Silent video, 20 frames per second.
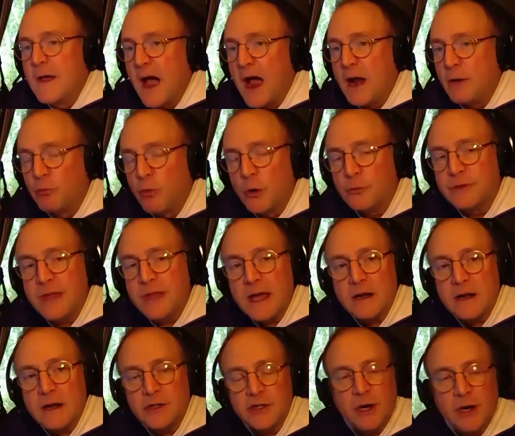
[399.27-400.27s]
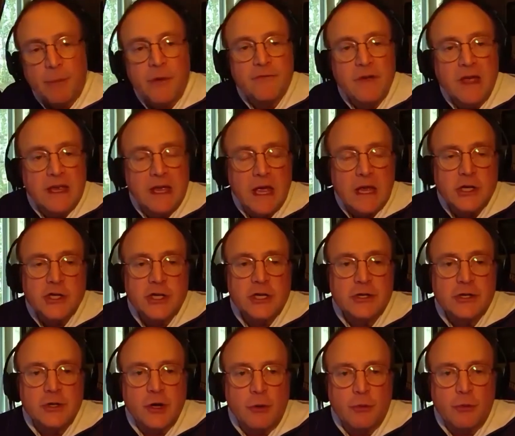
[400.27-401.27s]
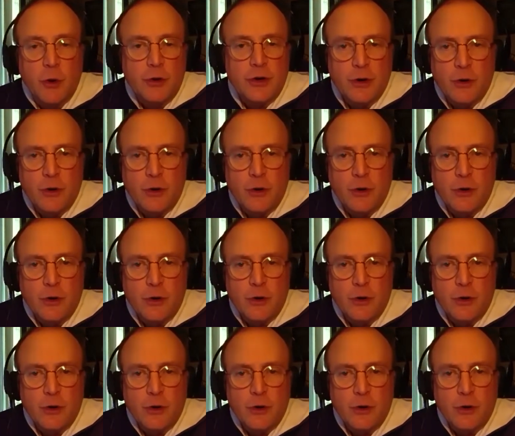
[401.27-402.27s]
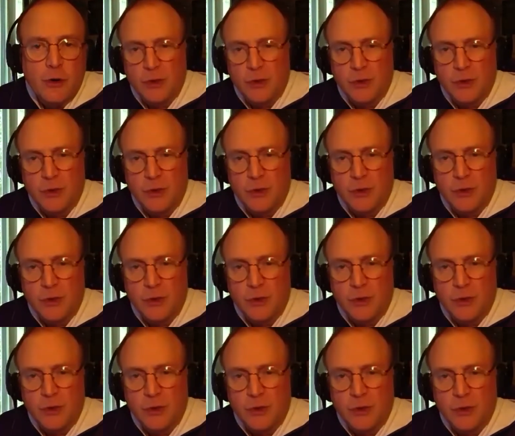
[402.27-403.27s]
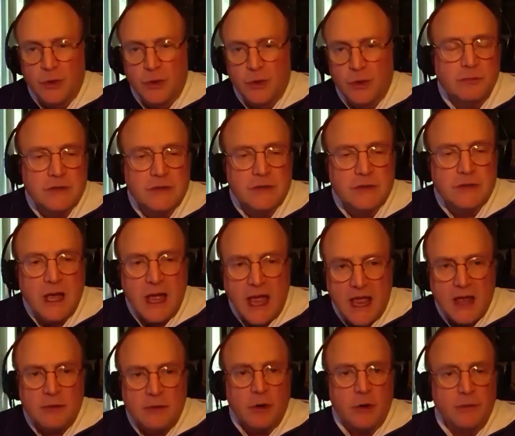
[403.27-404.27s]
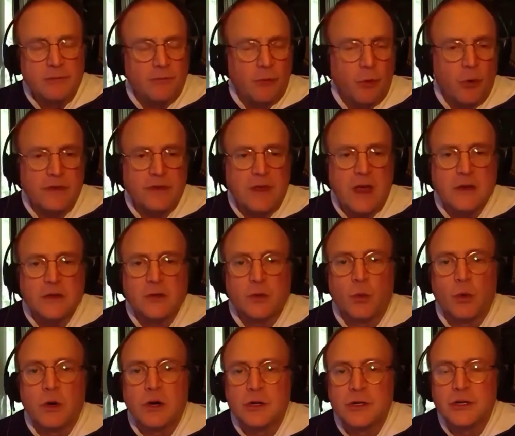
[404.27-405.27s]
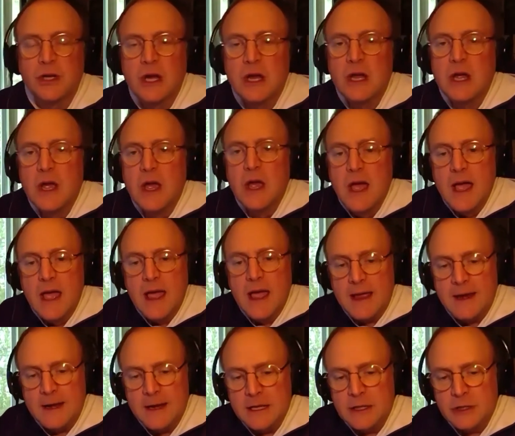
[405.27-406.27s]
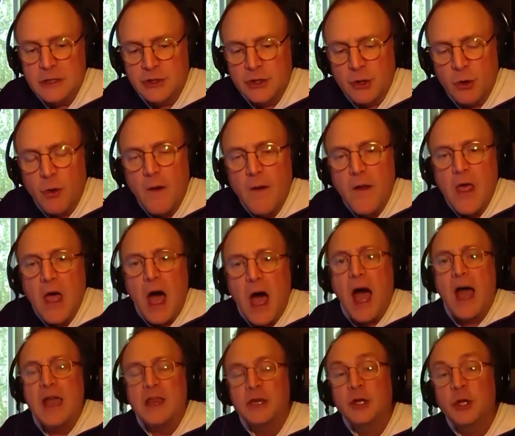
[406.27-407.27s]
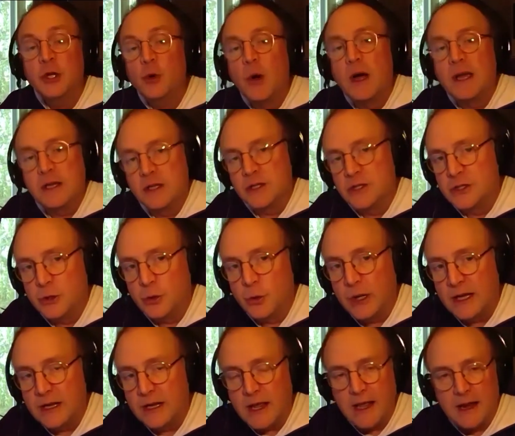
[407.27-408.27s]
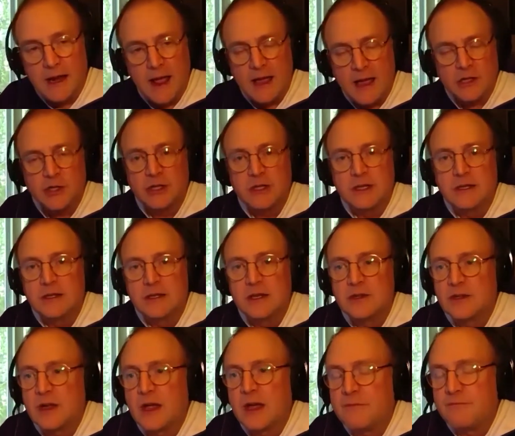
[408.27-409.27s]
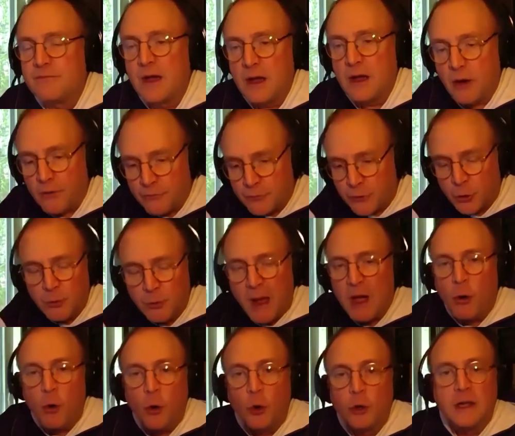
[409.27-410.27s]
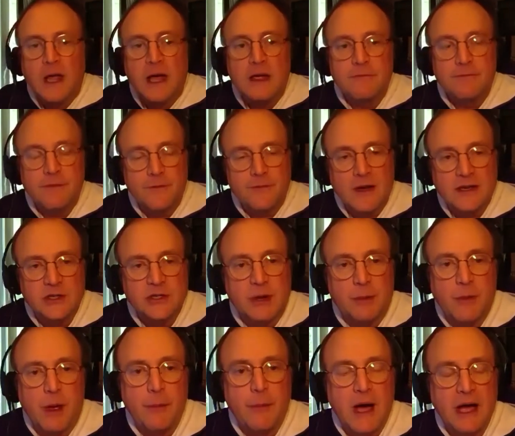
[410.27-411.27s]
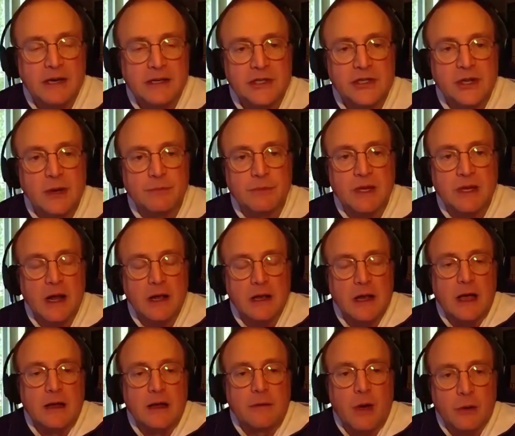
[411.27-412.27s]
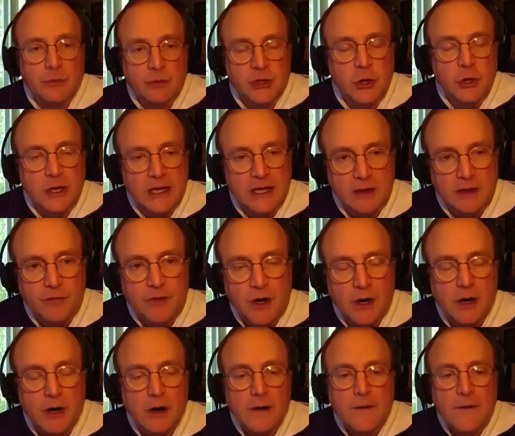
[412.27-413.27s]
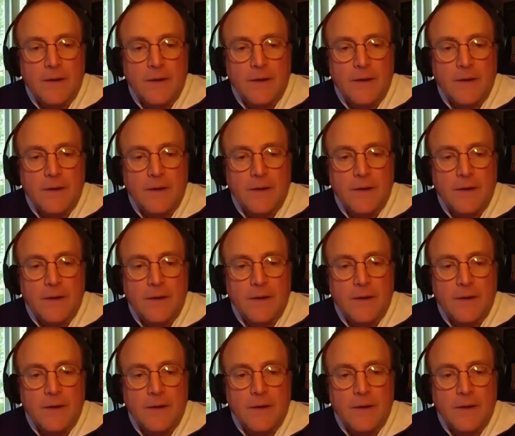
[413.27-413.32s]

I wrote that on summer vacation, so I wrote it over the course of like 3 weeks or a month. I hand wrote 40,000 words, so I knew I could do it. And actually, through my whole life, if I set my mind to something, I was going to get there.